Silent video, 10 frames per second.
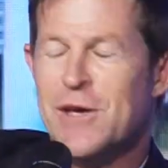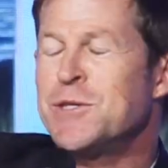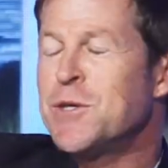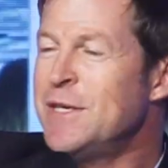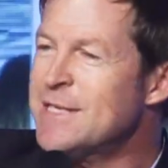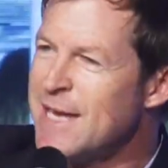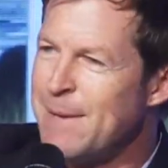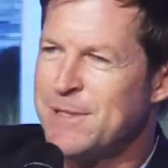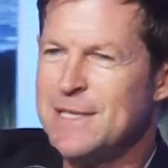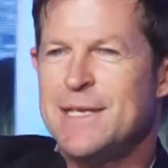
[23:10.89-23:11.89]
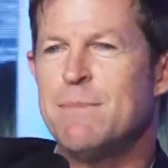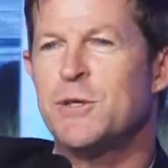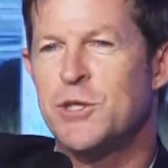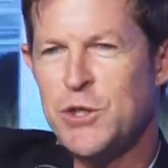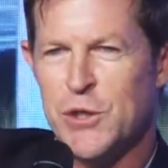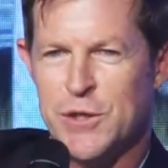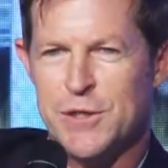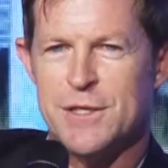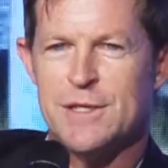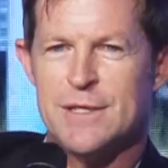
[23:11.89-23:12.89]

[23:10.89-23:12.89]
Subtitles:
So his captaincy matured